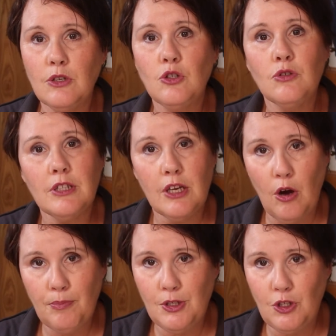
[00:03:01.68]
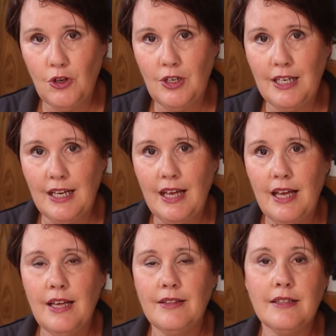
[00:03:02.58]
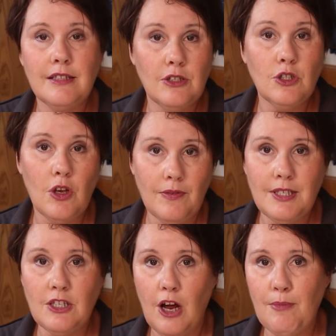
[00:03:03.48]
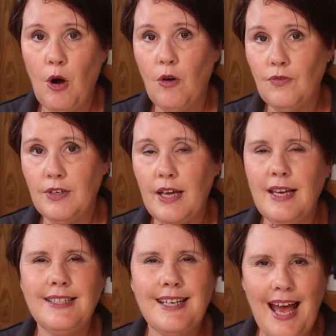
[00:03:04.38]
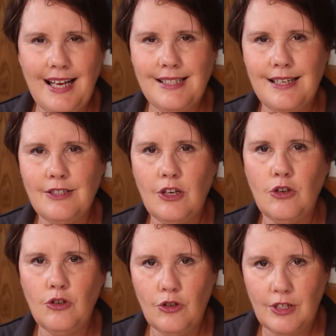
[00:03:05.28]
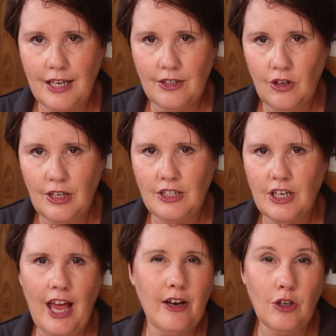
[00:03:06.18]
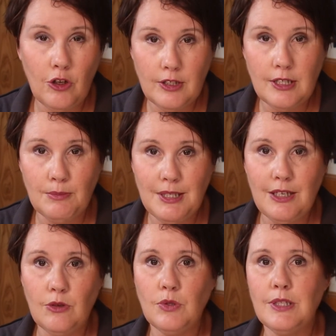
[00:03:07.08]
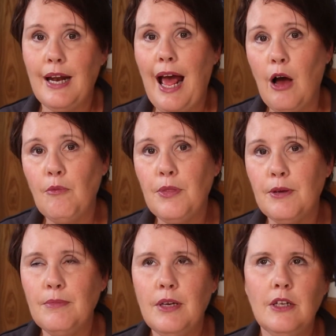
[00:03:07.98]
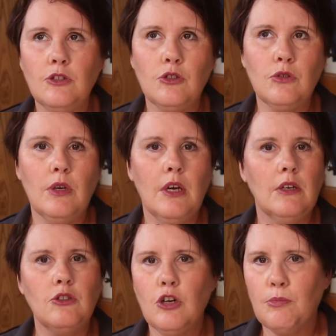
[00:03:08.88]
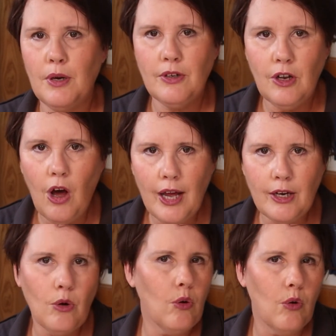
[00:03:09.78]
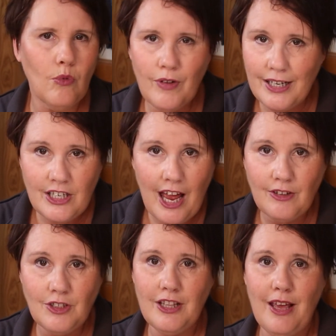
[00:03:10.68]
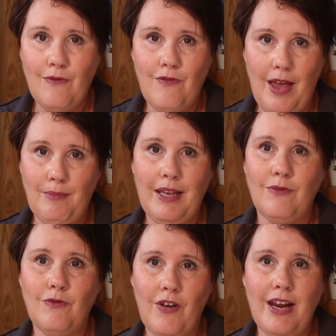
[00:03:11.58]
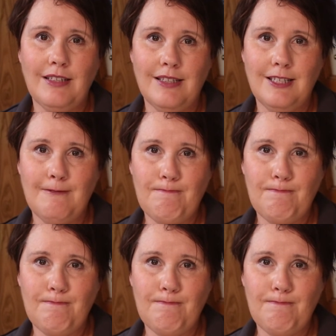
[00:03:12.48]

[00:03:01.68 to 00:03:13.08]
took the opportunity that this service type offered to access new technology and learn some skills that help them to shop online or reach out to their family and friends.